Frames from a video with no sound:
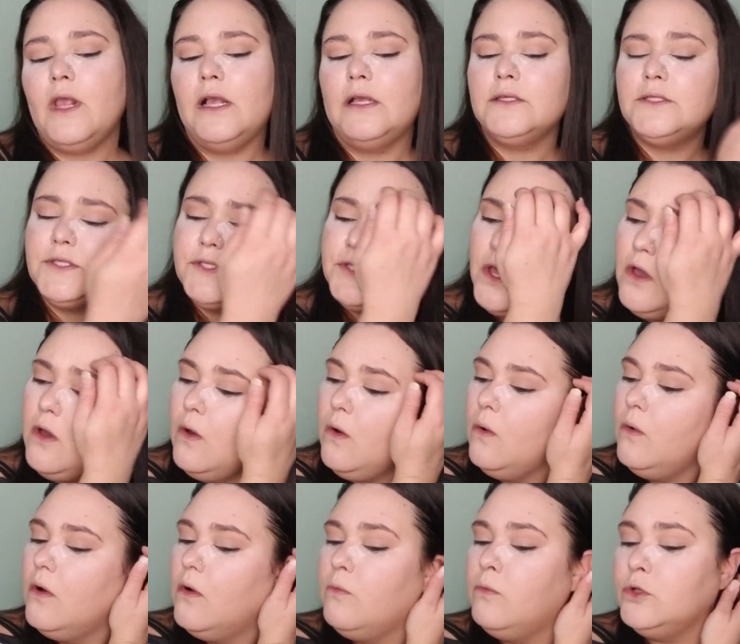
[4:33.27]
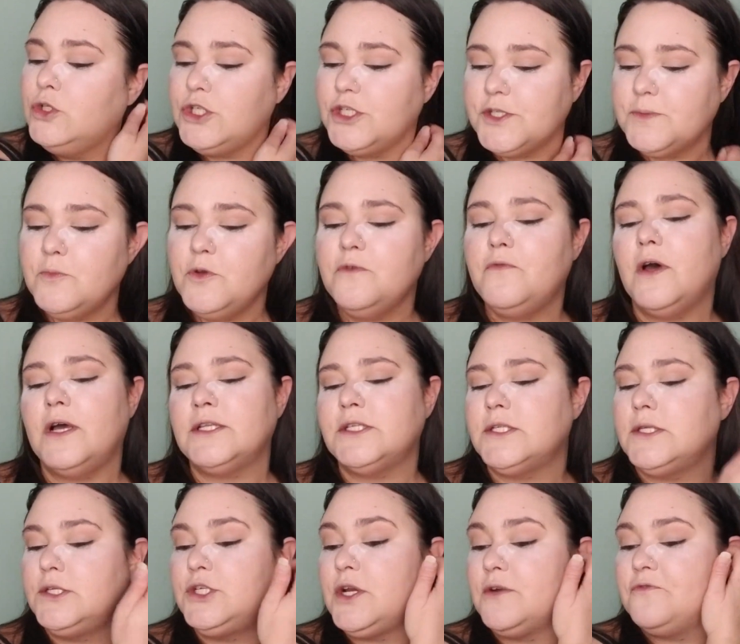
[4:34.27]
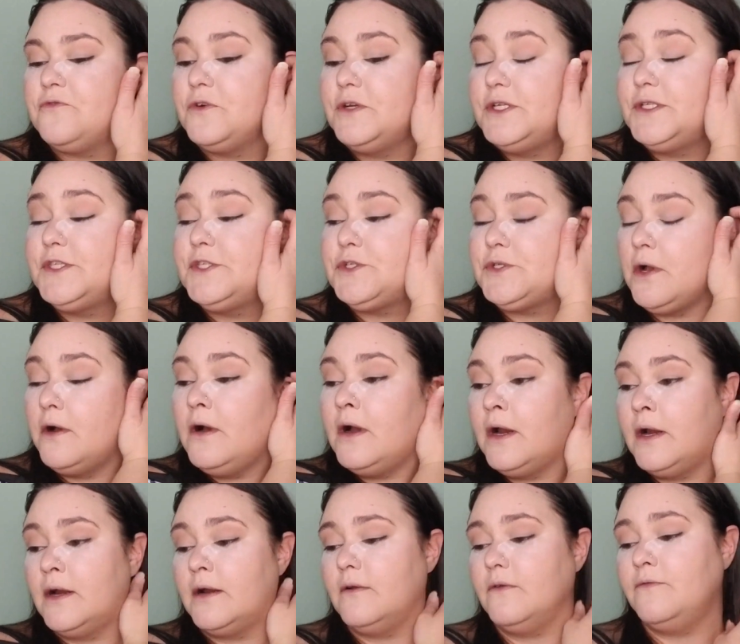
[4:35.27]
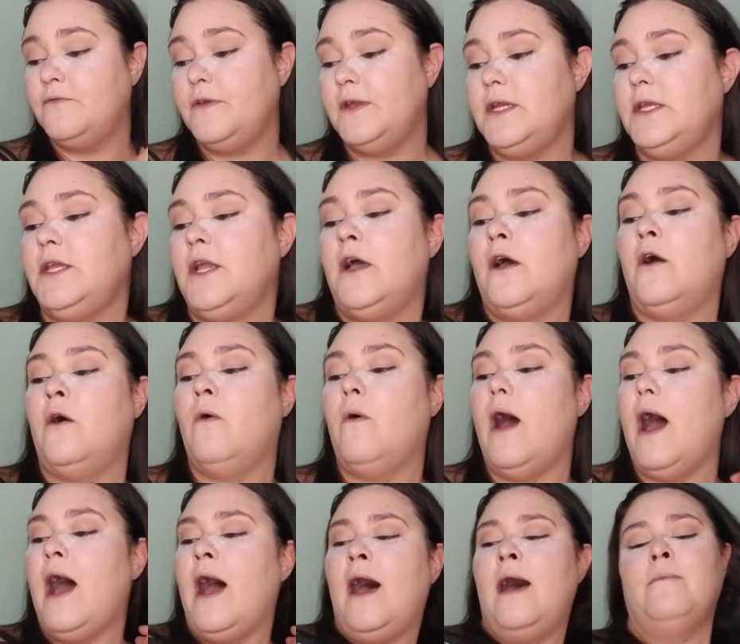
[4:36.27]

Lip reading: So we'll just move on to the Jeffree Star video.